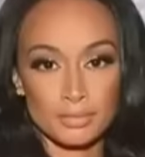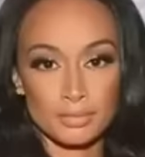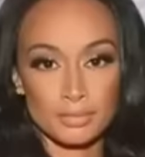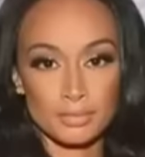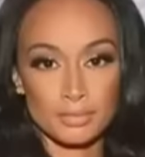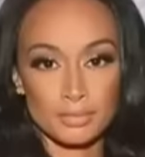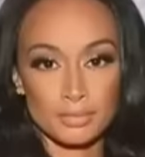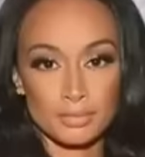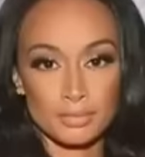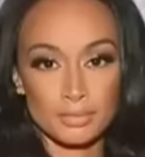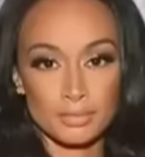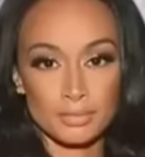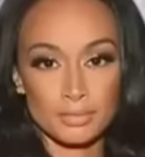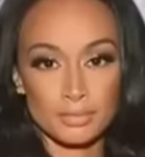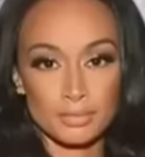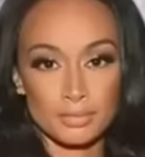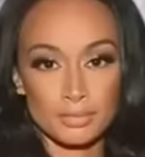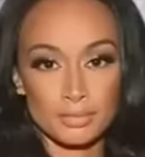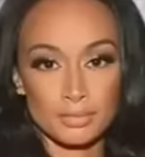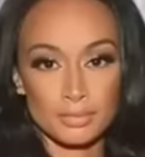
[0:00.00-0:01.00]

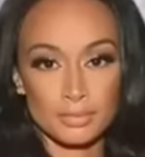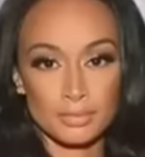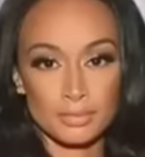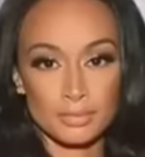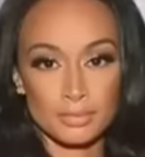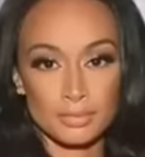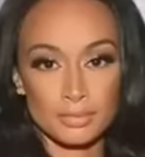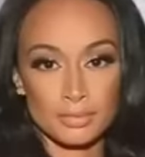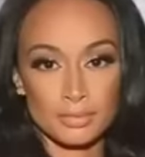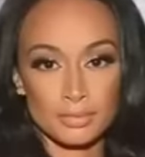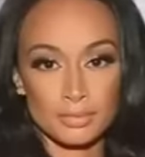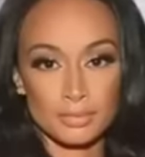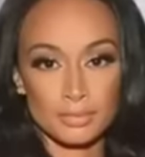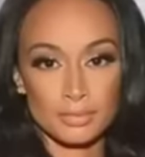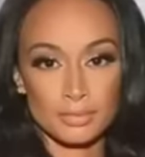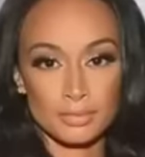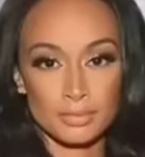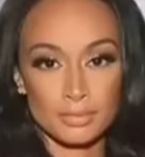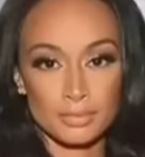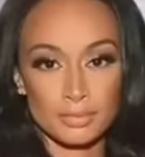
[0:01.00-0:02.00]

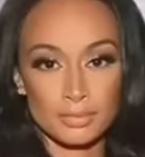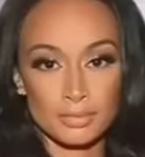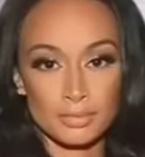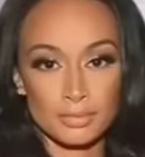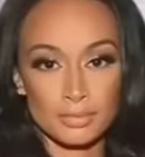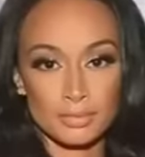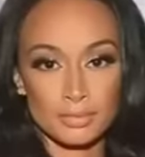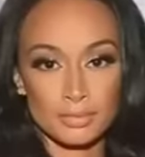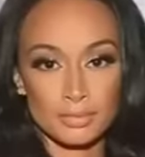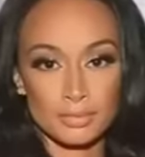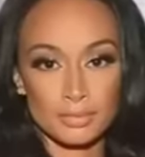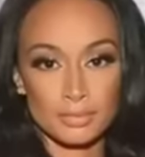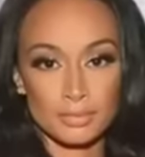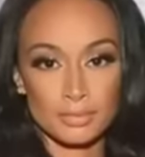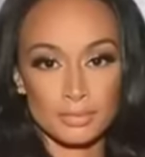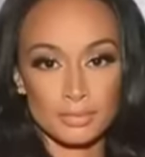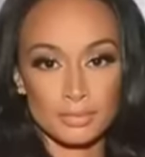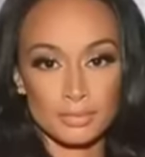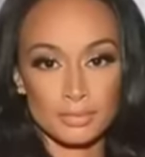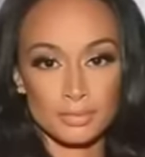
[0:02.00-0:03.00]

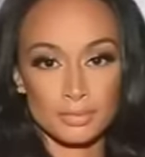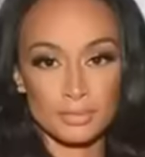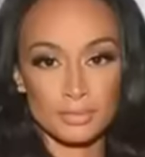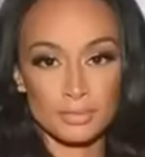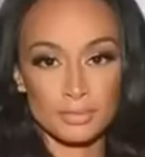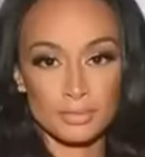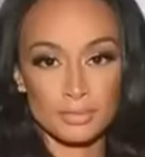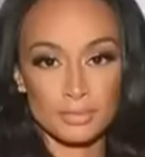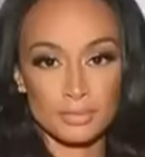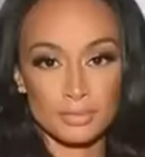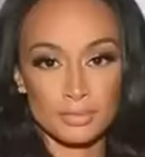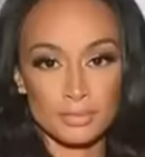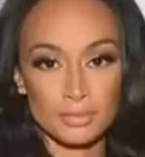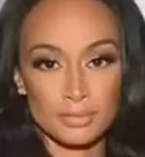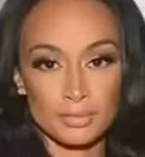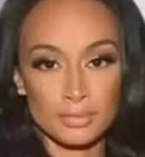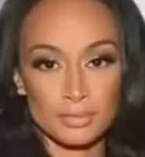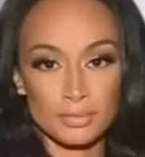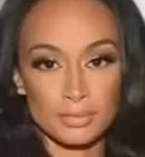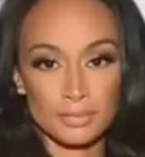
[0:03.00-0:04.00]

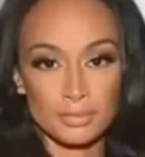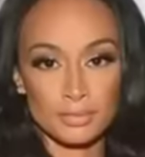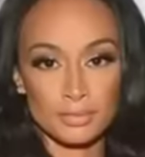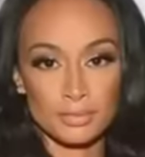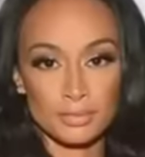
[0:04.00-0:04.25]
(silent)